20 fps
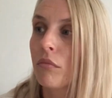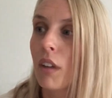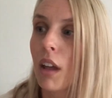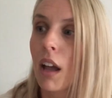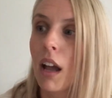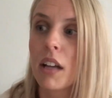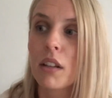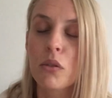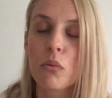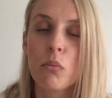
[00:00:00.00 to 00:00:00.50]

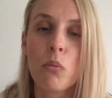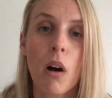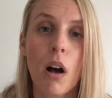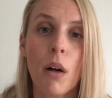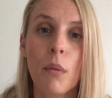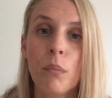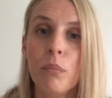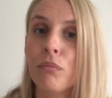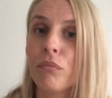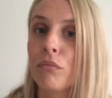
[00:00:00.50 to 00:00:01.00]
Act
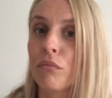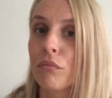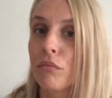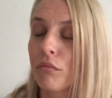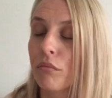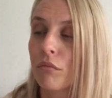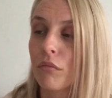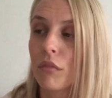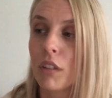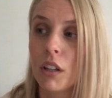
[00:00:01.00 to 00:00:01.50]
1,
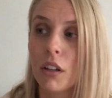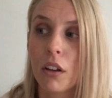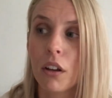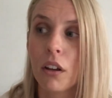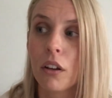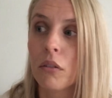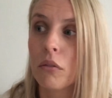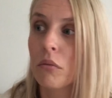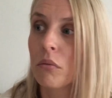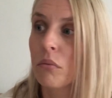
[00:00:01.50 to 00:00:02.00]
you
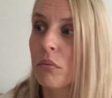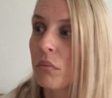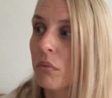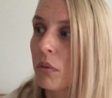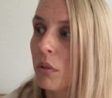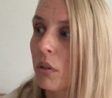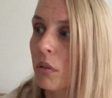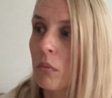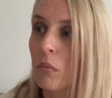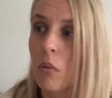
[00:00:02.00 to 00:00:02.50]
know,
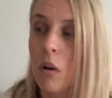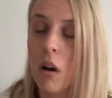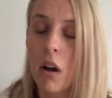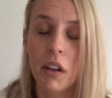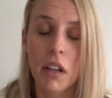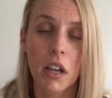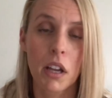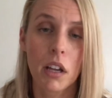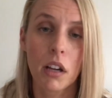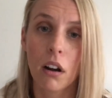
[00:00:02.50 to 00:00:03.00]

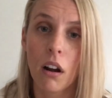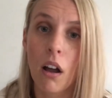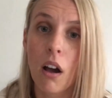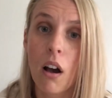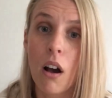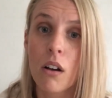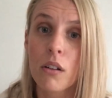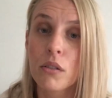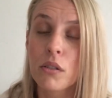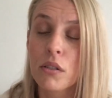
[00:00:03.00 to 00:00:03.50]
working
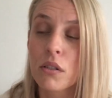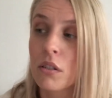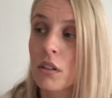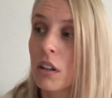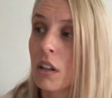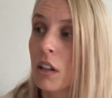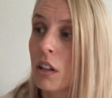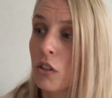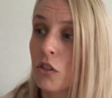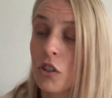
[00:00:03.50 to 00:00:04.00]
class,
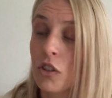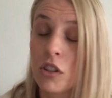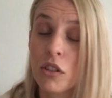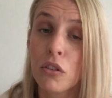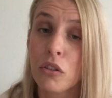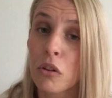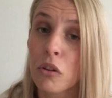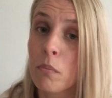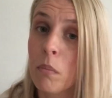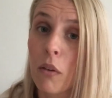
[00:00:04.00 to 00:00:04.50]
she's
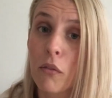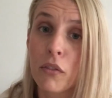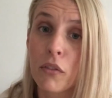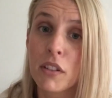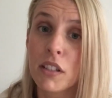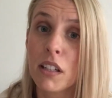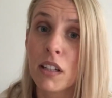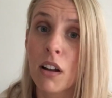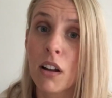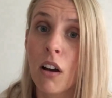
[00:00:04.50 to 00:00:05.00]
on the
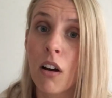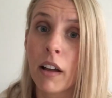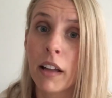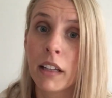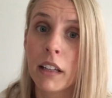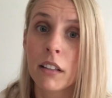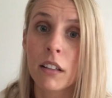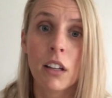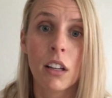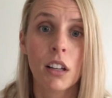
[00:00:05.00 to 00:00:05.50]
poverty
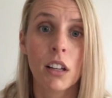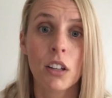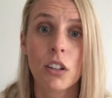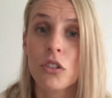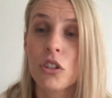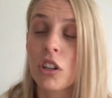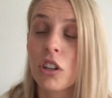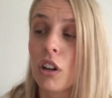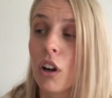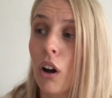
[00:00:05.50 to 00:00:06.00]
line,
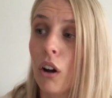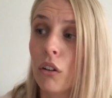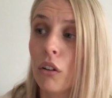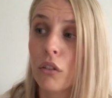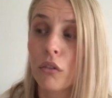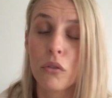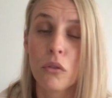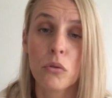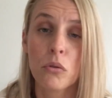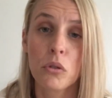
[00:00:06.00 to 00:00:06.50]
she can't
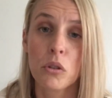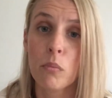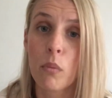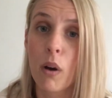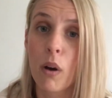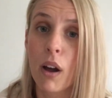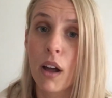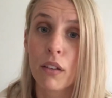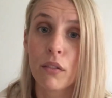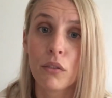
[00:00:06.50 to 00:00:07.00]
afford to
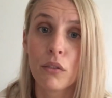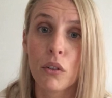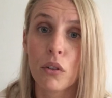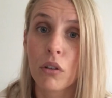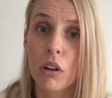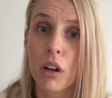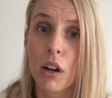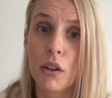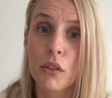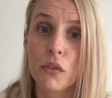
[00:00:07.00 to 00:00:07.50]
buy new
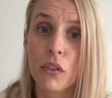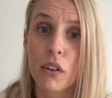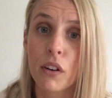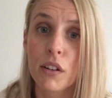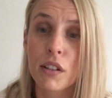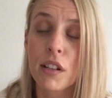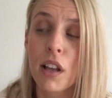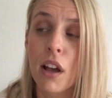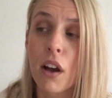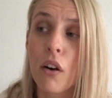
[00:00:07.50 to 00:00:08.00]
clothes for
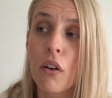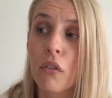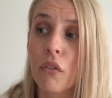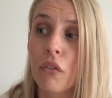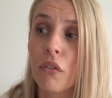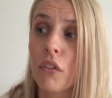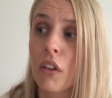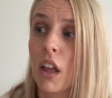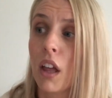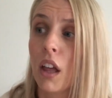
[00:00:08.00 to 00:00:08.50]
herself,